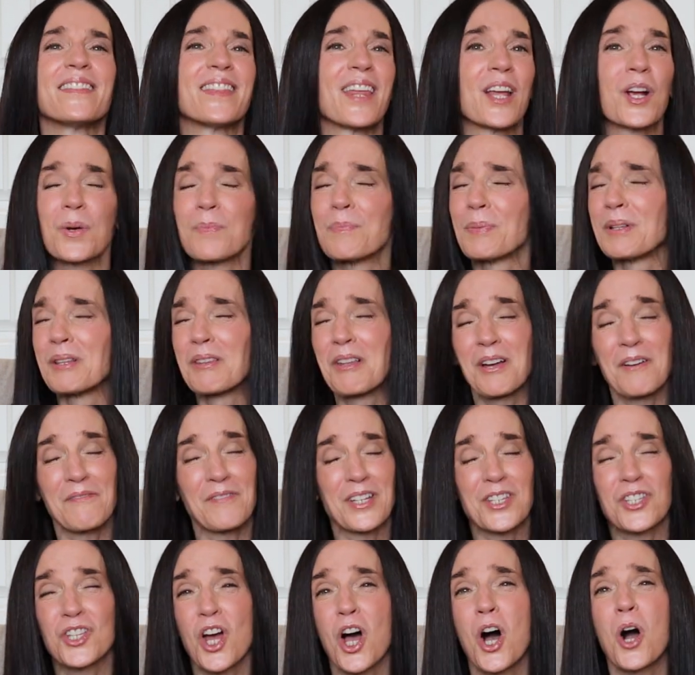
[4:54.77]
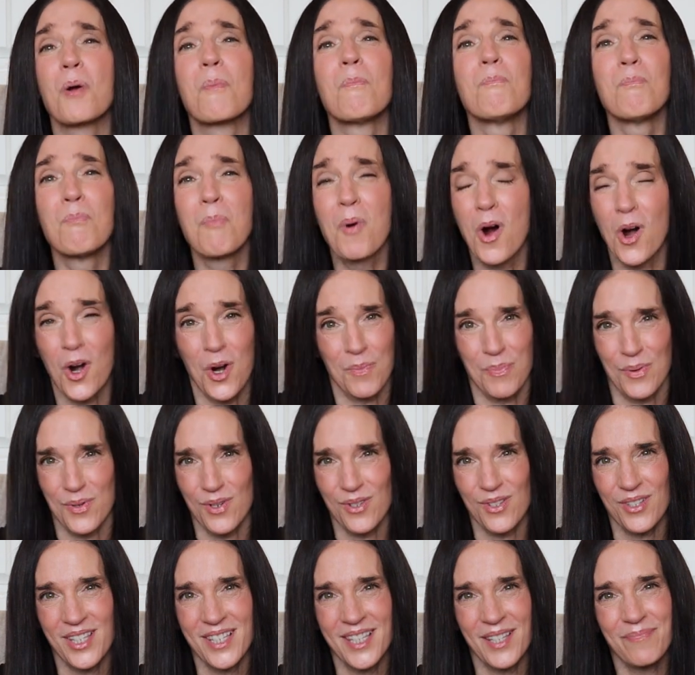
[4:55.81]
their beloved dog
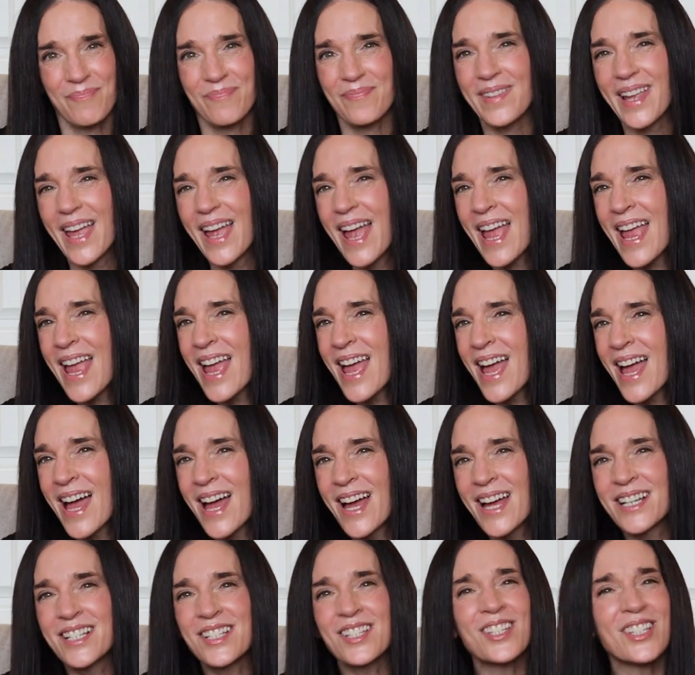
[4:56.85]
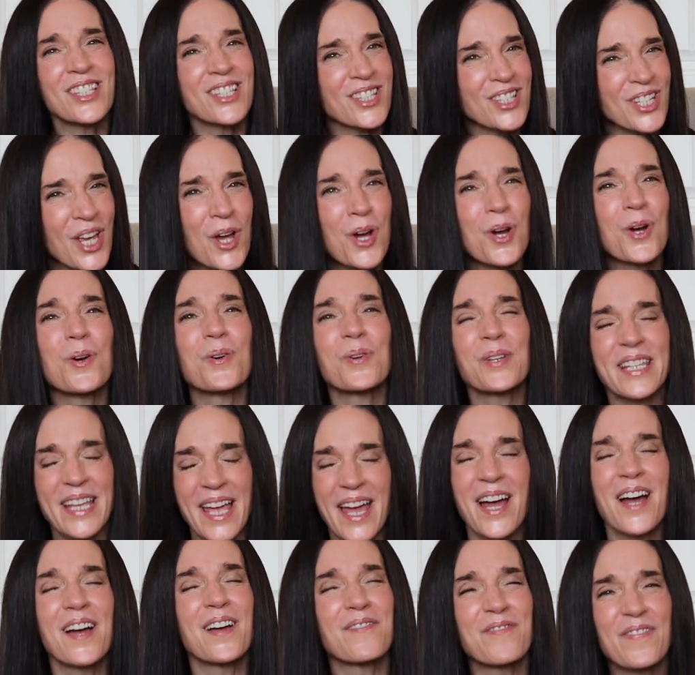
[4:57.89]
Marbles. And so,
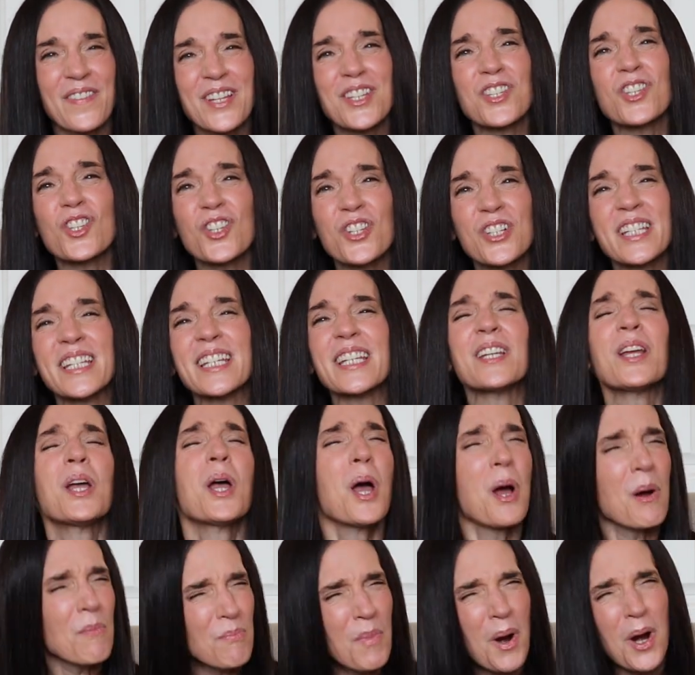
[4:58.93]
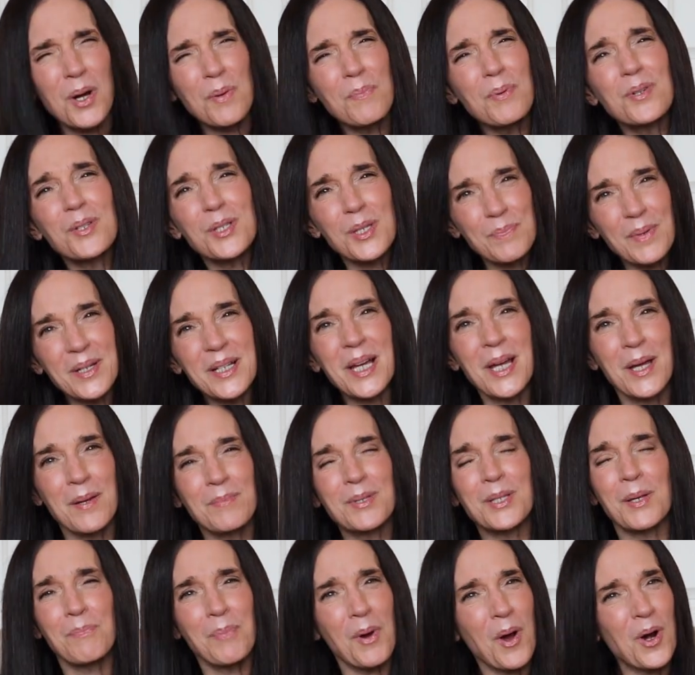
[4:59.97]
yeah, eventually marbles
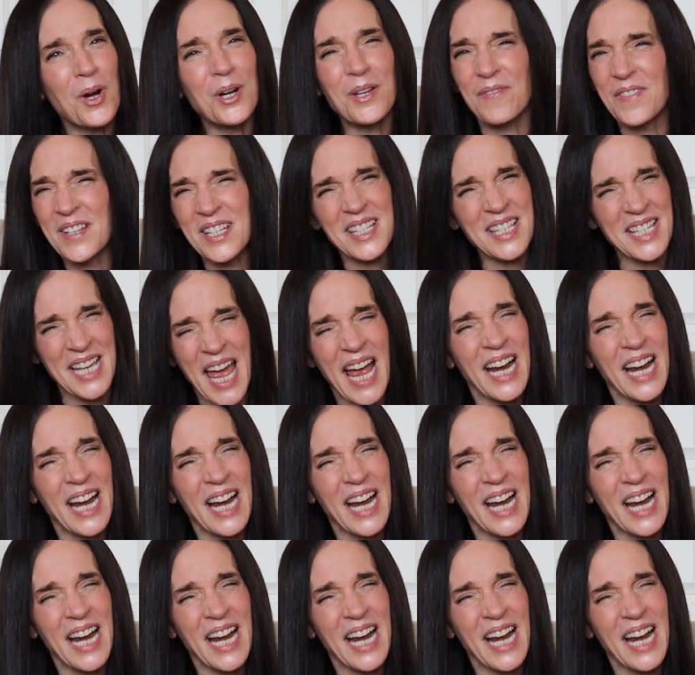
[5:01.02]
becomes a part of his